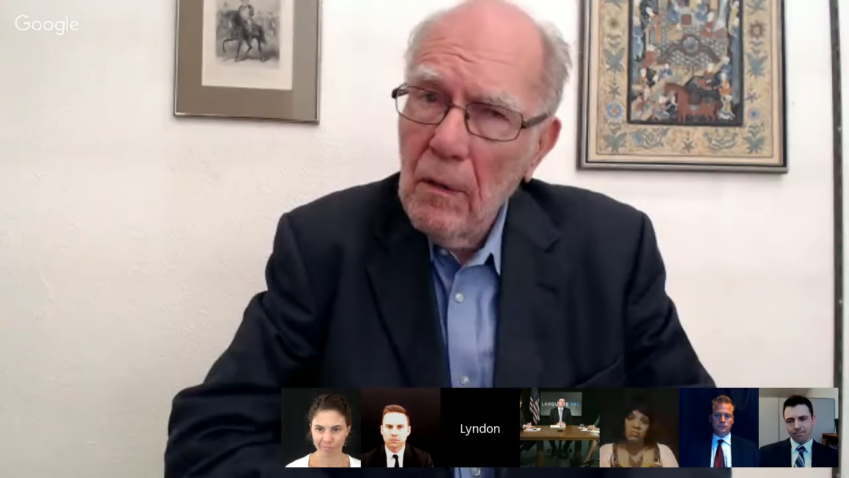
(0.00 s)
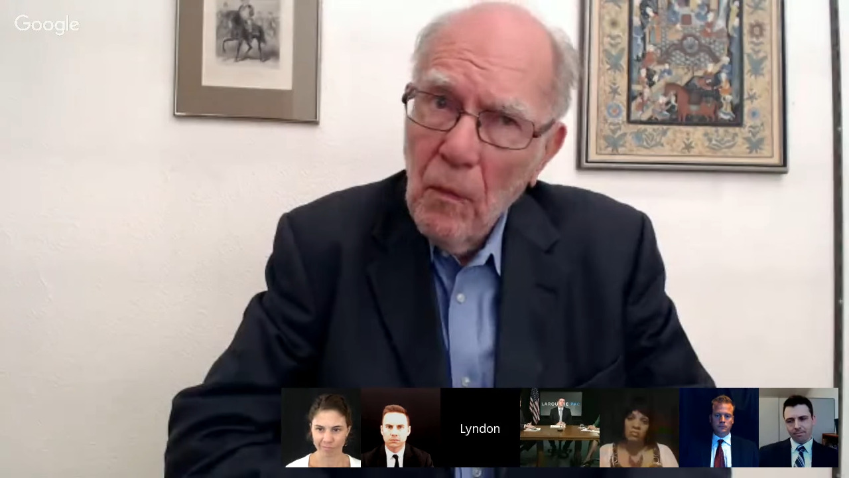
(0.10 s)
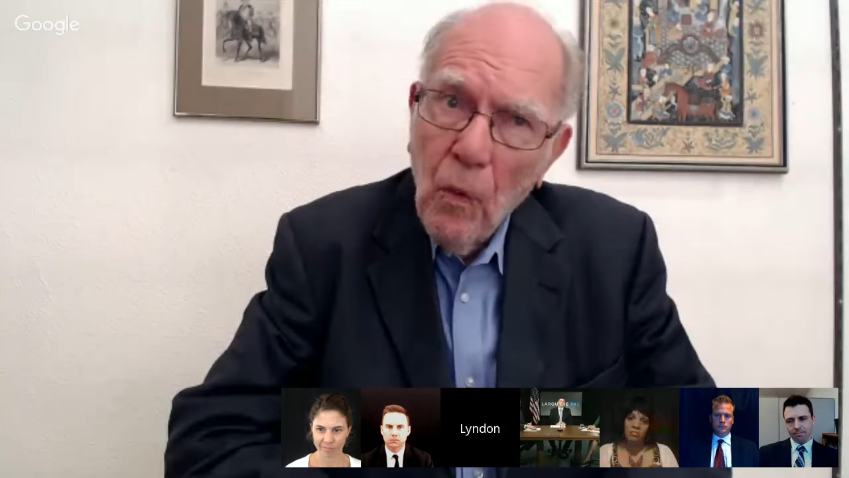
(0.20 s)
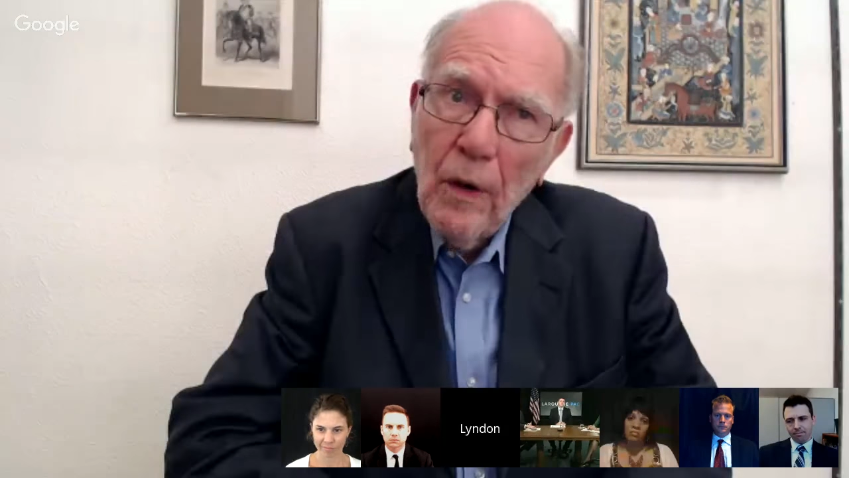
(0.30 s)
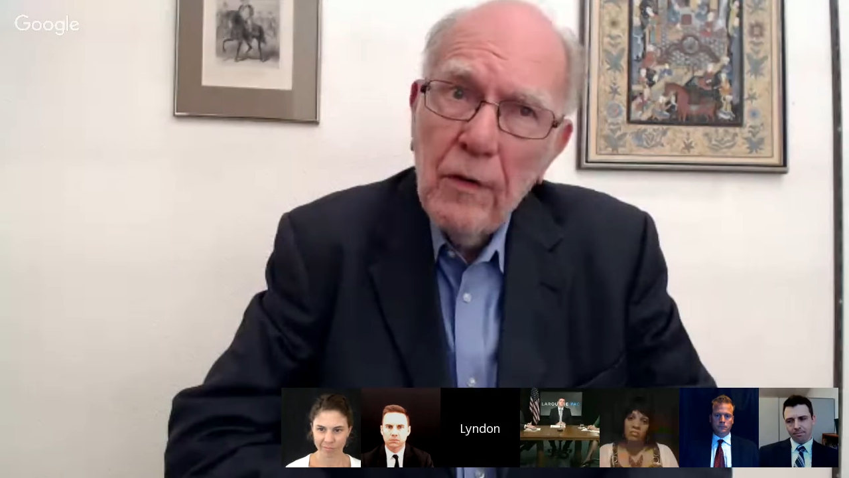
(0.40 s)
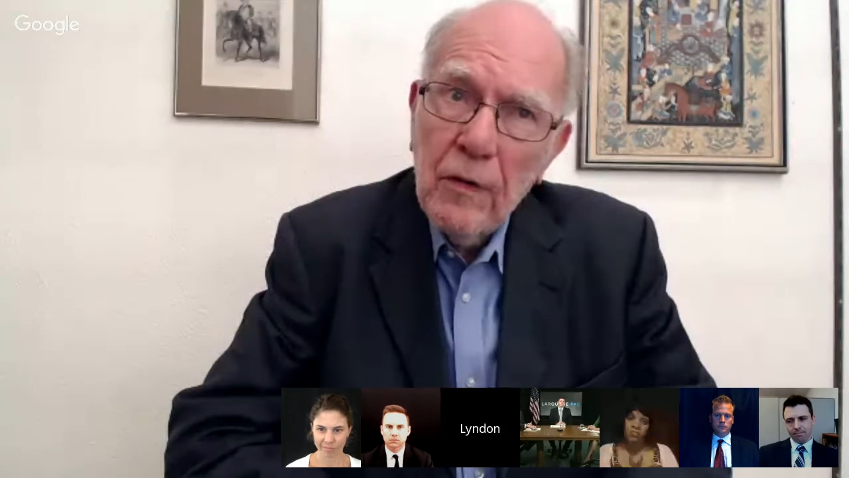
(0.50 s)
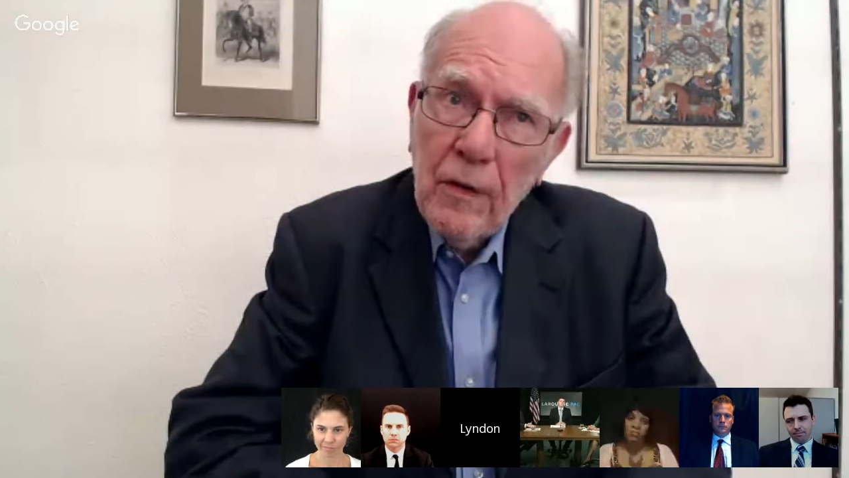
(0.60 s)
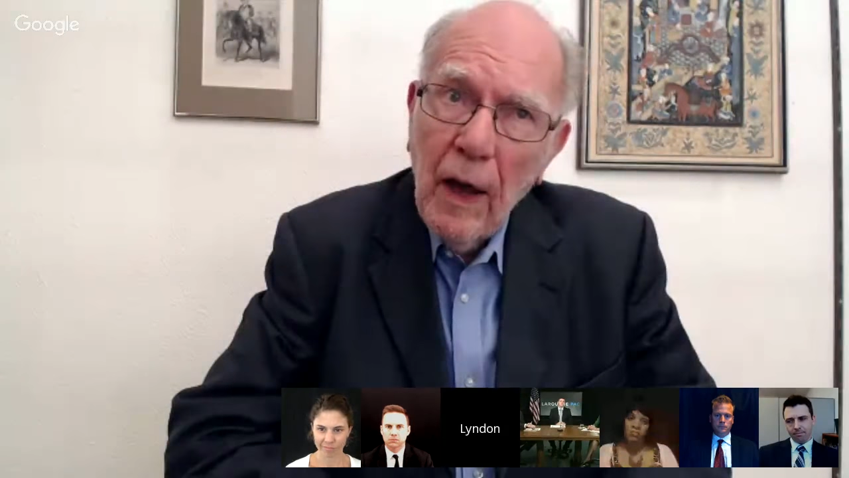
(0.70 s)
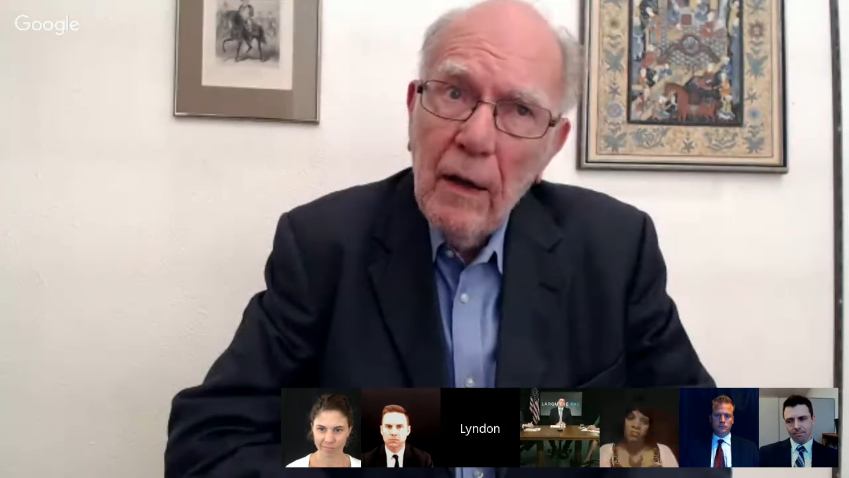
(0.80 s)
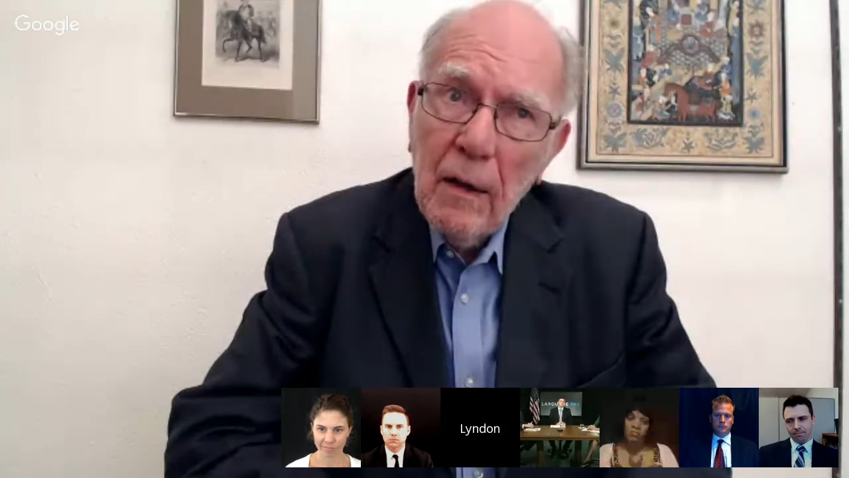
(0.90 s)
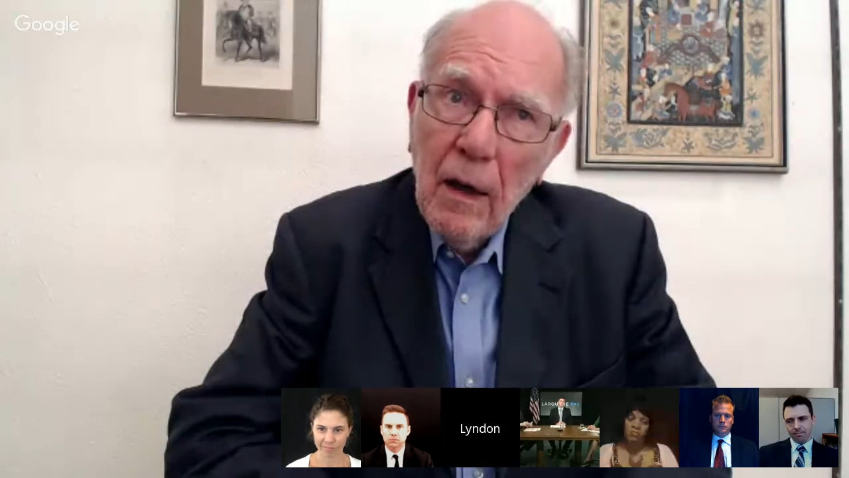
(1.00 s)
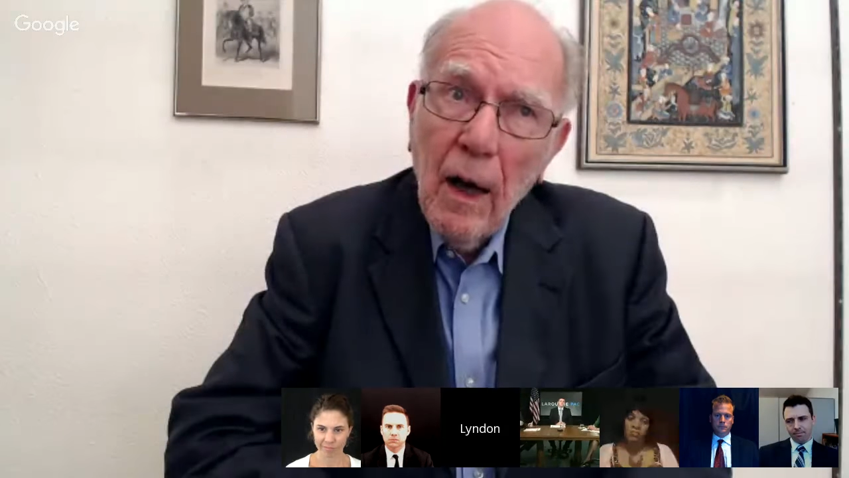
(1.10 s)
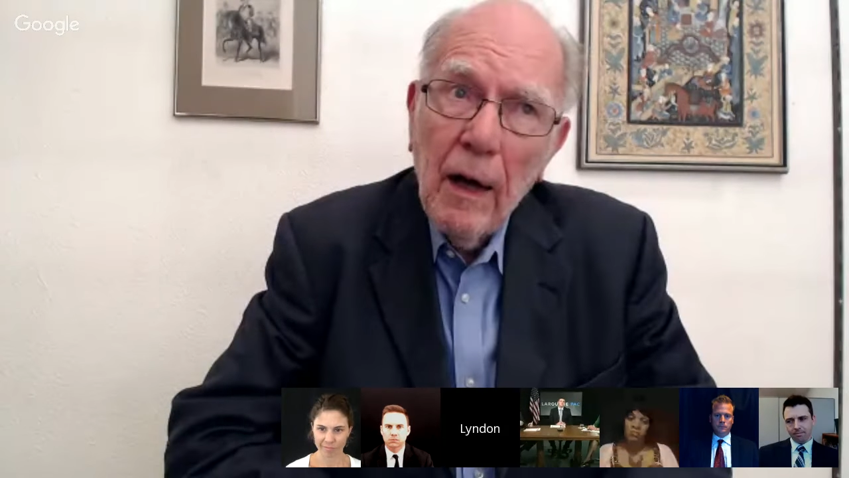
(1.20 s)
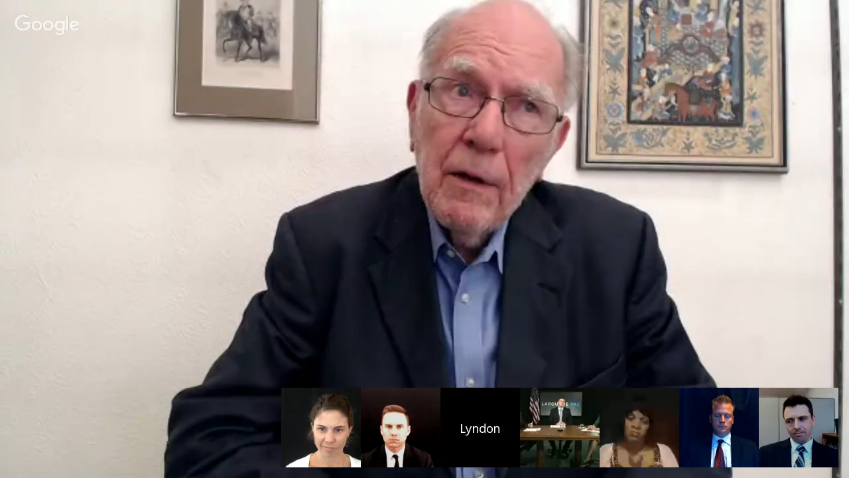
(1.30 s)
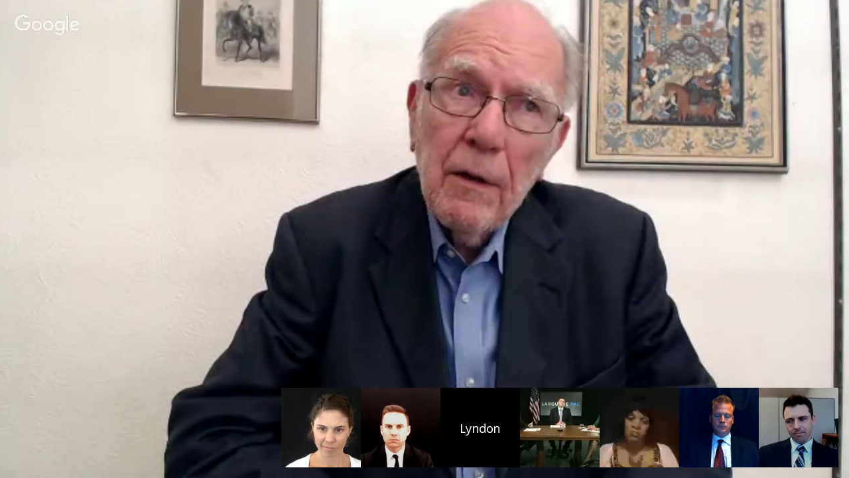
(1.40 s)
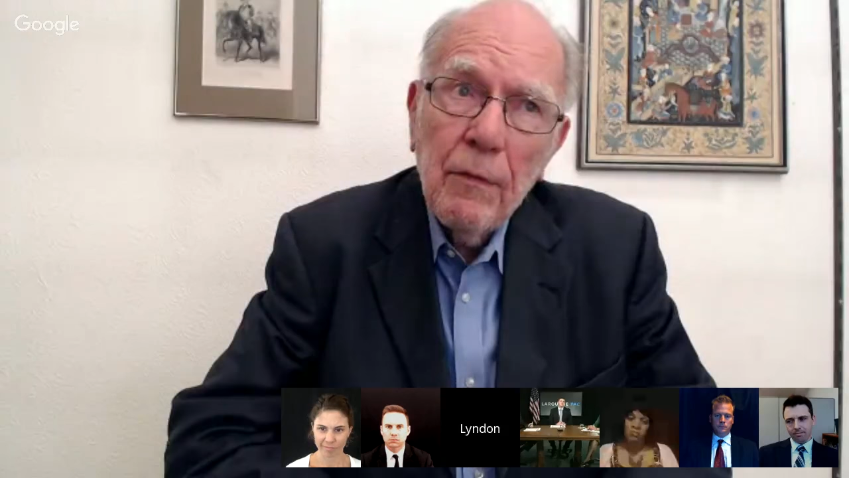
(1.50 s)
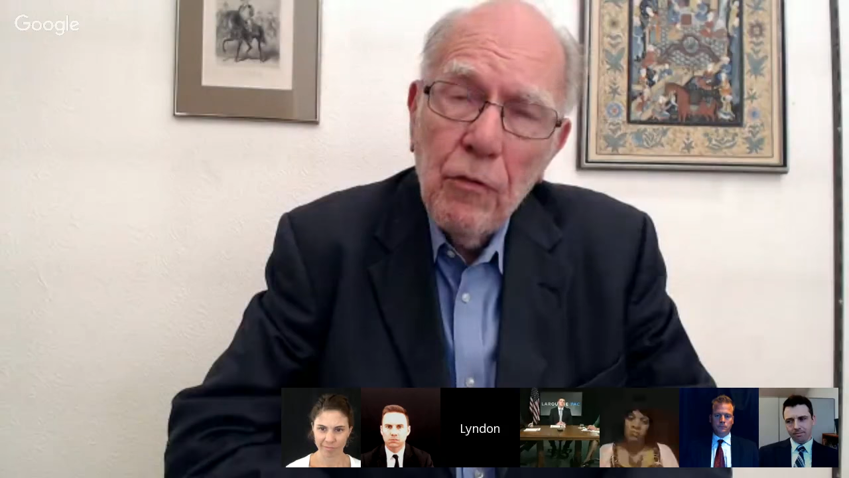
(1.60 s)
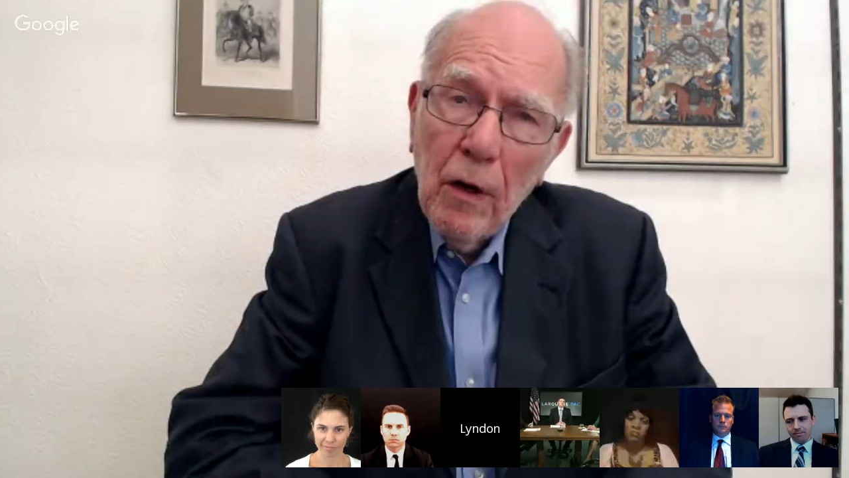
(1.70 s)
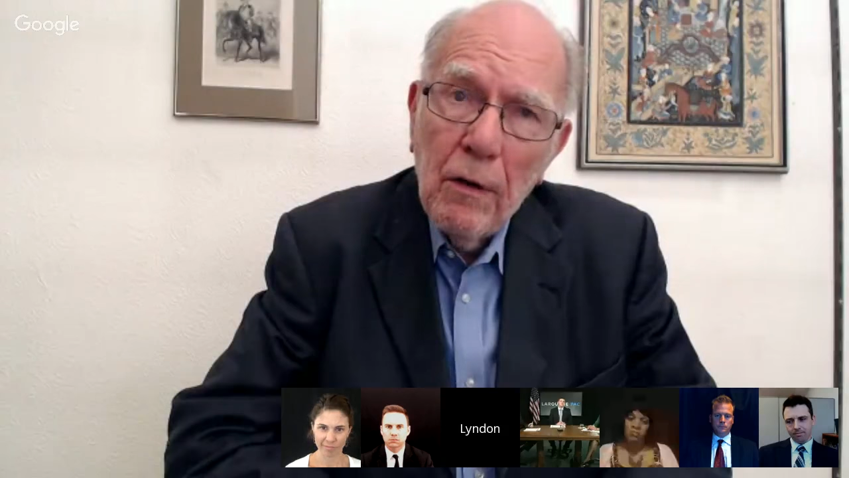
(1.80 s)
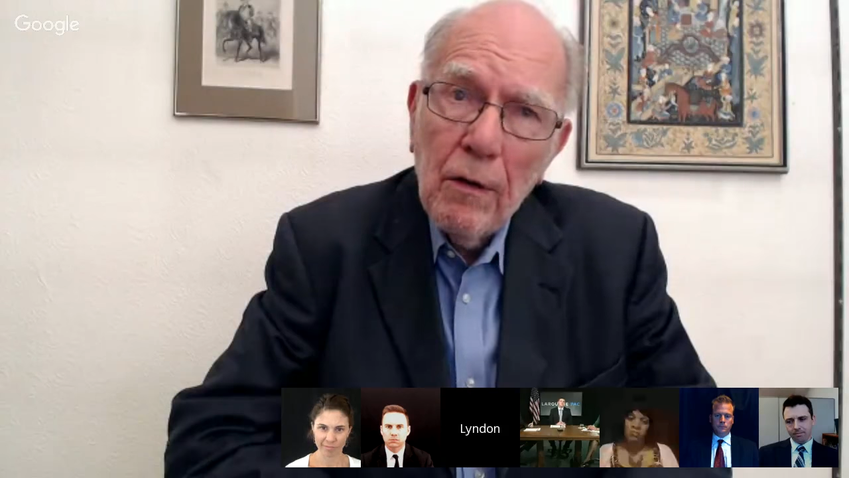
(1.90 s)
was that kind of
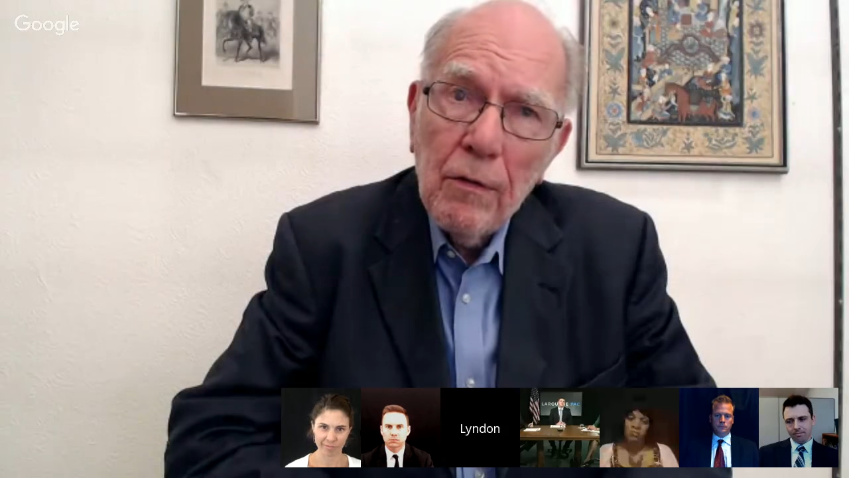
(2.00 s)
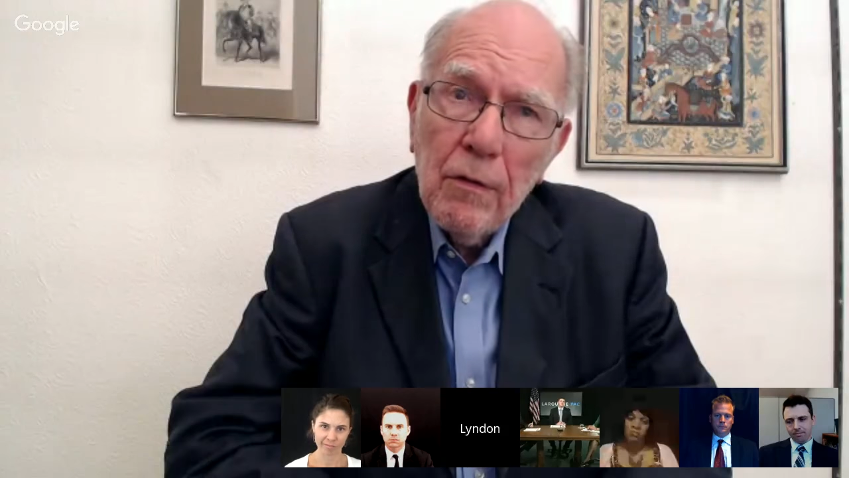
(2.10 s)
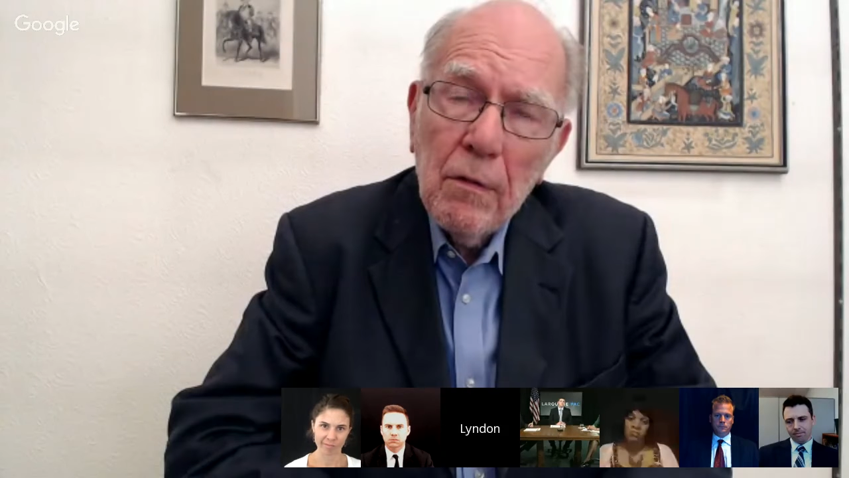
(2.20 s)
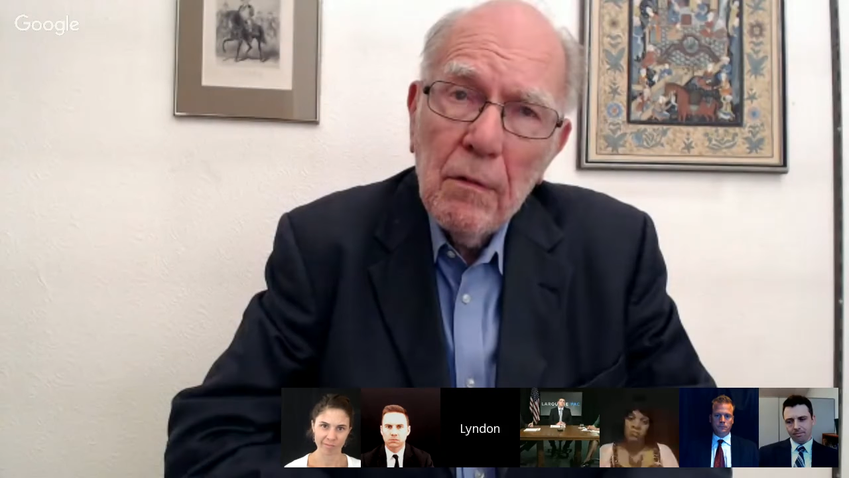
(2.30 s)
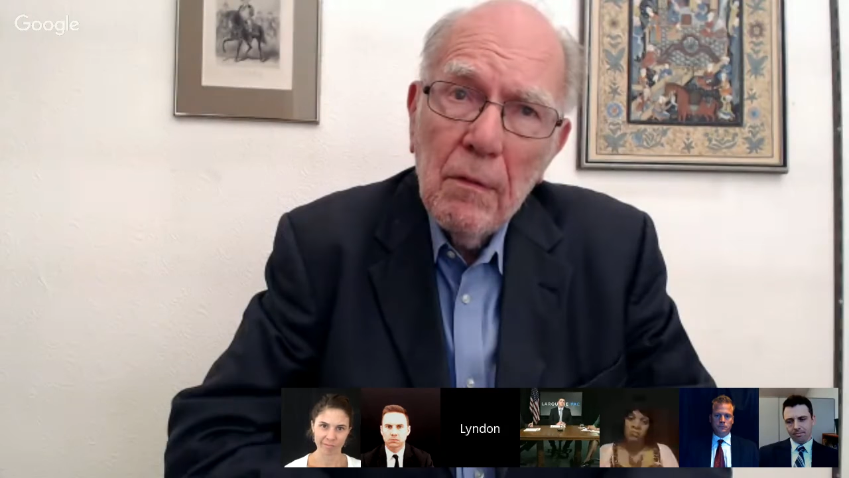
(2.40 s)
genius.